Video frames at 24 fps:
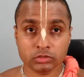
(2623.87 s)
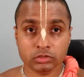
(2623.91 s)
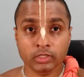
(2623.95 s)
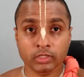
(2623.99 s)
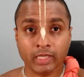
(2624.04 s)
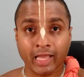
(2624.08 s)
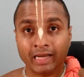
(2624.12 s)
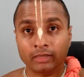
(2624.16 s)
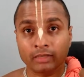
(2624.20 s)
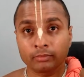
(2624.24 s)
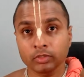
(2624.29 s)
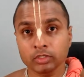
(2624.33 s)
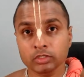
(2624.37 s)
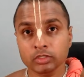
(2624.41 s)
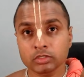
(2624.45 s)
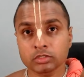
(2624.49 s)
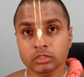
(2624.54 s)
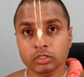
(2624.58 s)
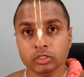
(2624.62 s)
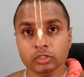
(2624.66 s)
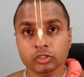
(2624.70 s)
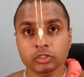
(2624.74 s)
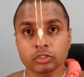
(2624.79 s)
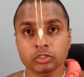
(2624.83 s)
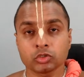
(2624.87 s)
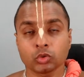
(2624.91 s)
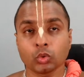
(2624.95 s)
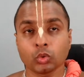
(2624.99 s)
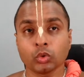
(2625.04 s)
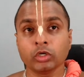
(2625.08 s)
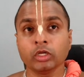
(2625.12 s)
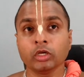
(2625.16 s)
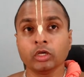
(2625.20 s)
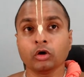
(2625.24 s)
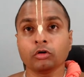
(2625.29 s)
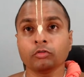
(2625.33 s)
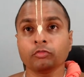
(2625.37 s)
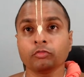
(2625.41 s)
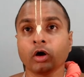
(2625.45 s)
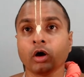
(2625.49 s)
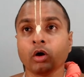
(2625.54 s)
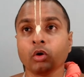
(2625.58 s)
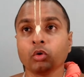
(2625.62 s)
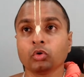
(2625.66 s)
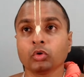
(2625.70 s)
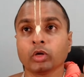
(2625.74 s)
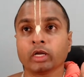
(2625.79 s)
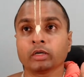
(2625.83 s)
The administration is only of
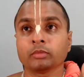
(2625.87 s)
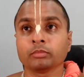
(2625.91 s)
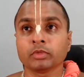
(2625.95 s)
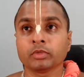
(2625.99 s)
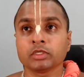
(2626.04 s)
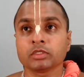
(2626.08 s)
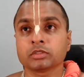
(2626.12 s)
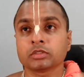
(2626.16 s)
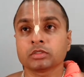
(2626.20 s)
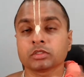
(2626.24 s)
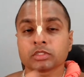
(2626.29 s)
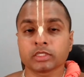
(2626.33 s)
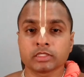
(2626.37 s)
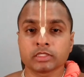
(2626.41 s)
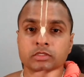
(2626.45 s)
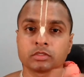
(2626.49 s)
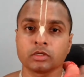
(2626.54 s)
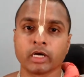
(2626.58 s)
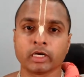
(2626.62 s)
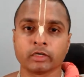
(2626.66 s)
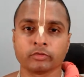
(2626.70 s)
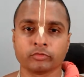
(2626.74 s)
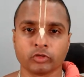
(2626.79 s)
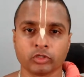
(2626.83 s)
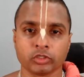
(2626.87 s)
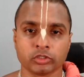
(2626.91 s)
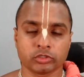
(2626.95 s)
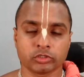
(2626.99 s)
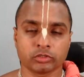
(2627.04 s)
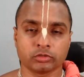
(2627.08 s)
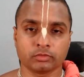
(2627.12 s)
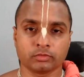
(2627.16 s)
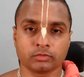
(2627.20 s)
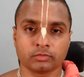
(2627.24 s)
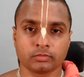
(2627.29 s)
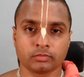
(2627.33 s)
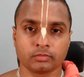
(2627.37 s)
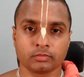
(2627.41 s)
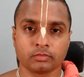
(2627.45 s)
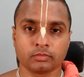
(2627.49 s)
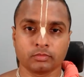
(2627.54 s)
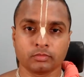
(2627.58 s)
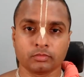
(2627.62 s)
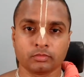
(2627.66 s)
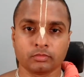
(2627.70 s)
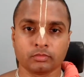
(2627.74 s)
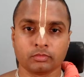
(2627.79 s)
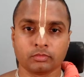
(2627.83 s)
how to administer sense gratification.
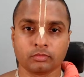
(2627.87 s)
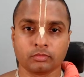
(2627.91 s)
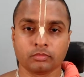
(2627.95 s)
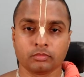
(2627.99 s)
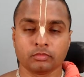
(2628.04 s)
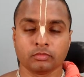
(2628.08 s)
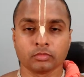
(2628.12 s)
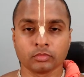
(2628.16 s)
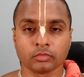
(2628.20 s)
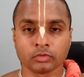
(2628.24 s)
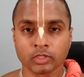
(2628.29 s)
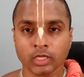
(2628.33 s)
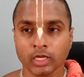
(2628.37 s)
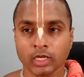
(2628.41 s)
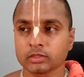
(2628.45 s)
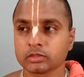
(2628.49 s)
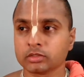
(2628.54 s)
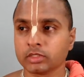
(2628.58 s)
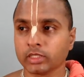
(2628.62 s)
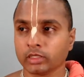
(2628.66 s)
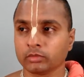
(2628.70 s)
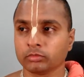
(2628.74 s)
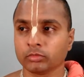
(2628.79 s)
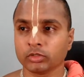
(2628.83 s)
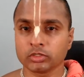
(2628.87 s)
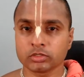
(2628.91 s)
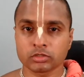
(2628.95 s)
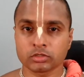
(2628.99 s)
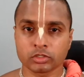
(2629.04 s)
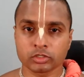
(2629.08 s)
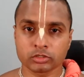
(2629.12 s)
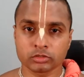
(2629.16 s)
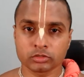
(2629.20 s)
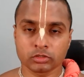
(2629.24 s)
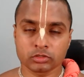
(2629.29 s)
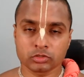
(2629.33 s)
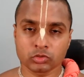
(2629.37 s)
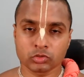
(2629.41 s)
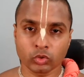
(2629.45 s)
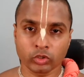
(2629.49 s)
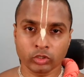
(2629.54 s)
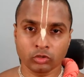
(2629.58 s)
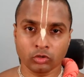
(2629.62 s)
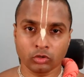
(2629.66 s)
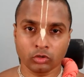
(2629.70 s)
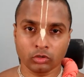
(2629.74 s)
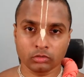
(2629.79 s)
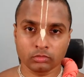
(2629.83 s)
That's the administration that's
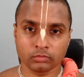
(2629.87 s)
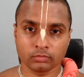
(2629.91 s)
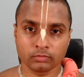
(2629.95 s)
going on.